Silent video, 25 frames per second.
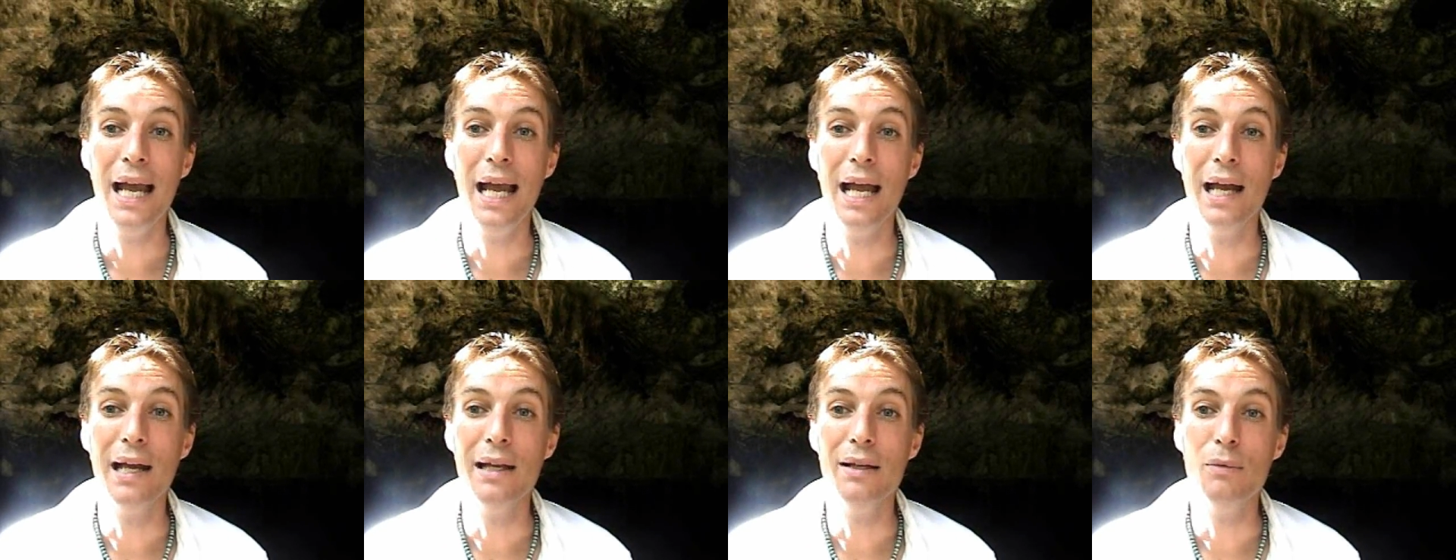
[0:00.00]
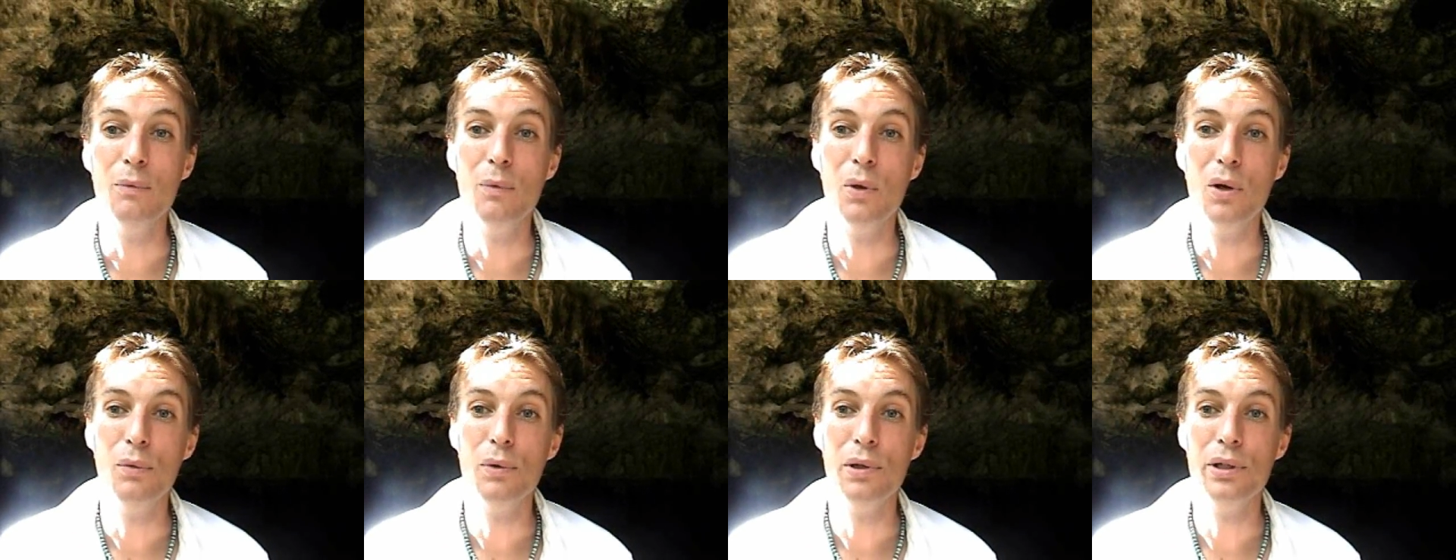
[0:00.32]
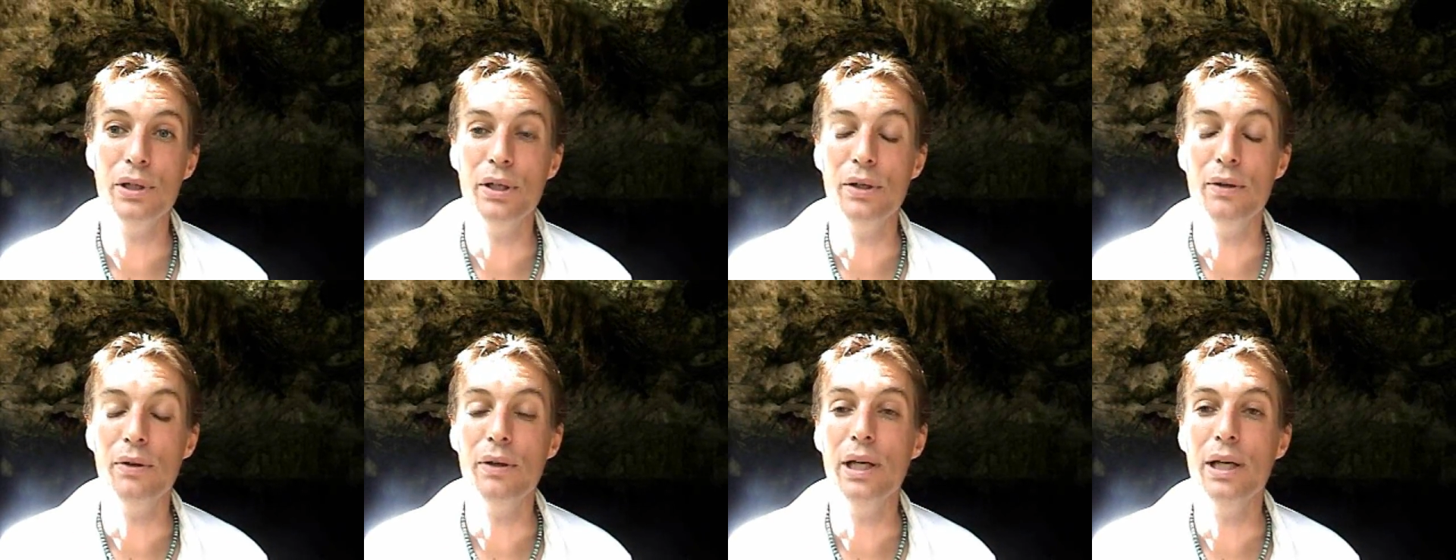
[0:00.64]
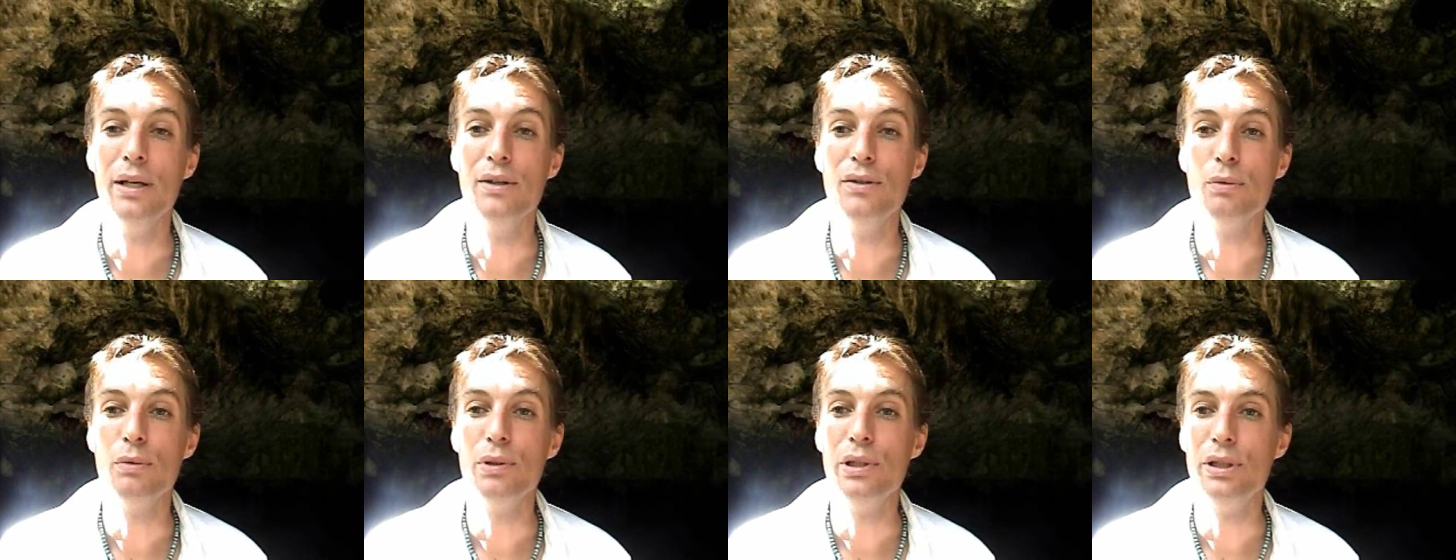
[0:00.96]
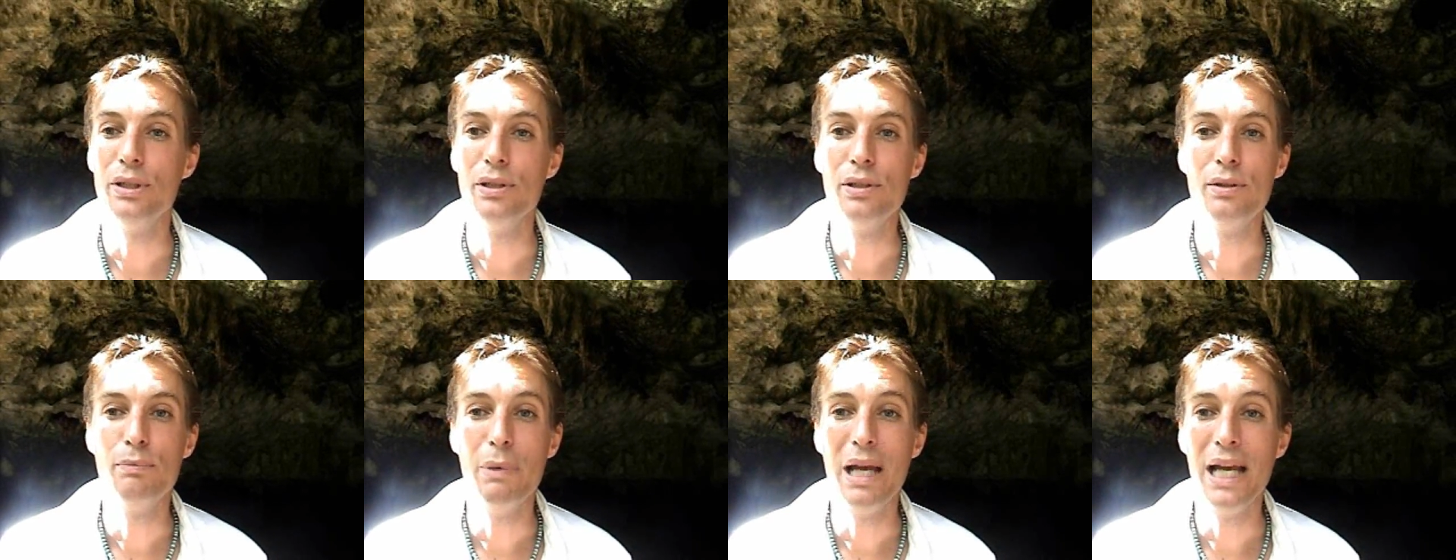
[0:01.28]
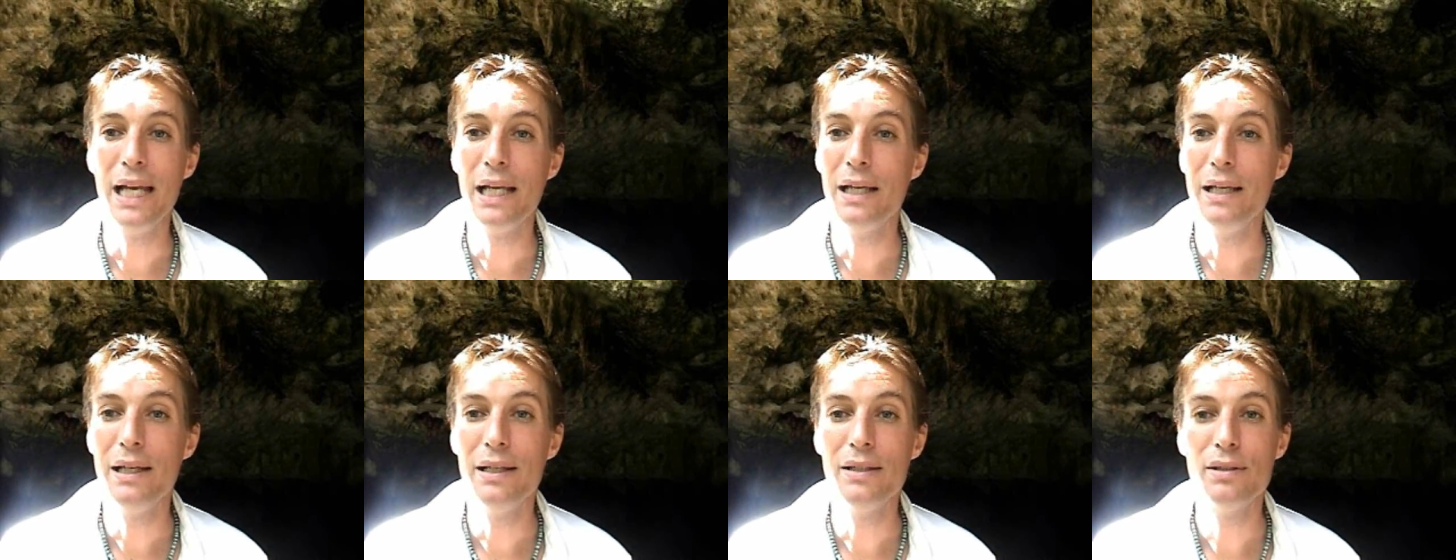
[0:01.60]
And what we're doing is we're just
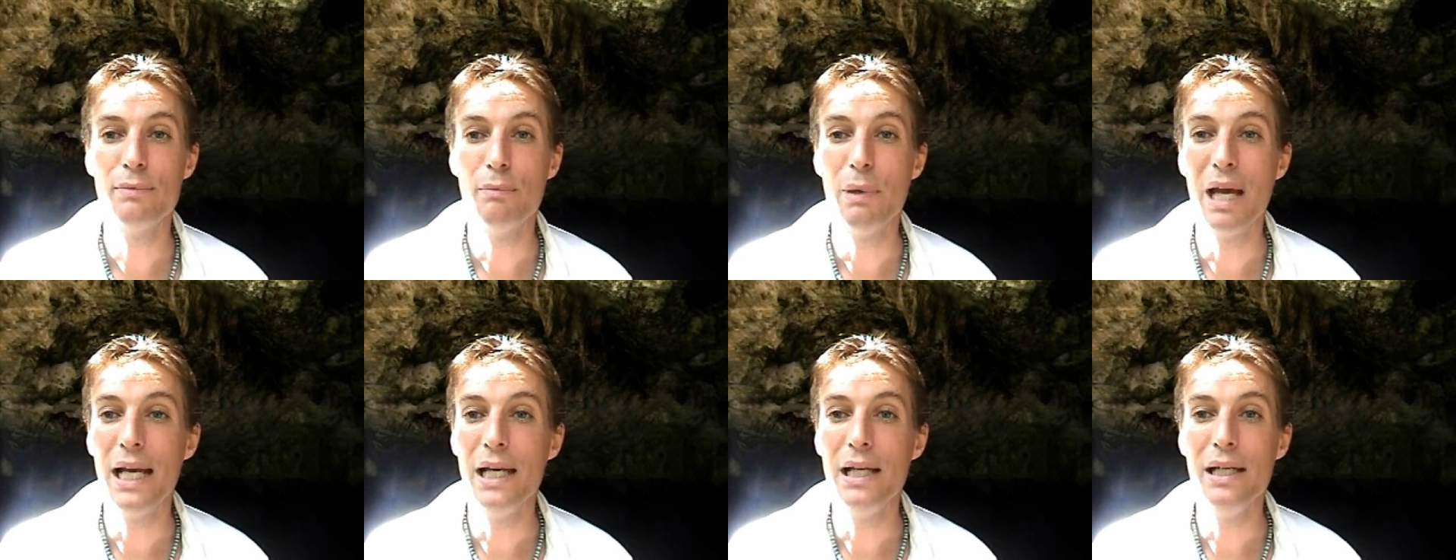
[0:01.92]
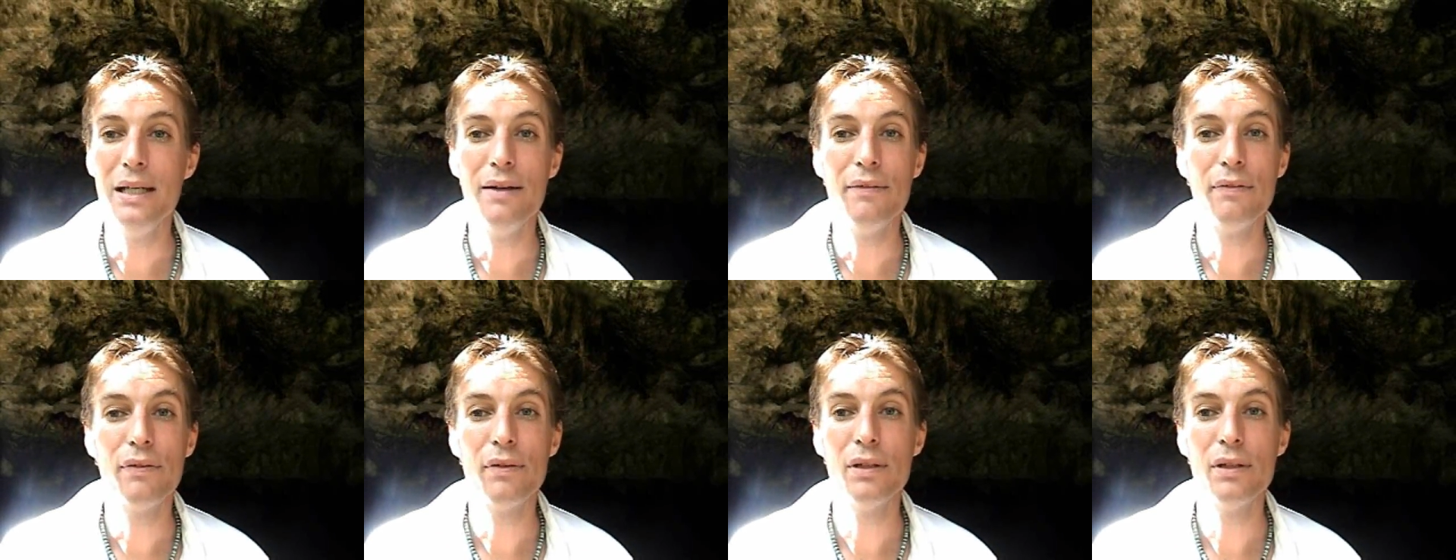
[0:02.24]
making as many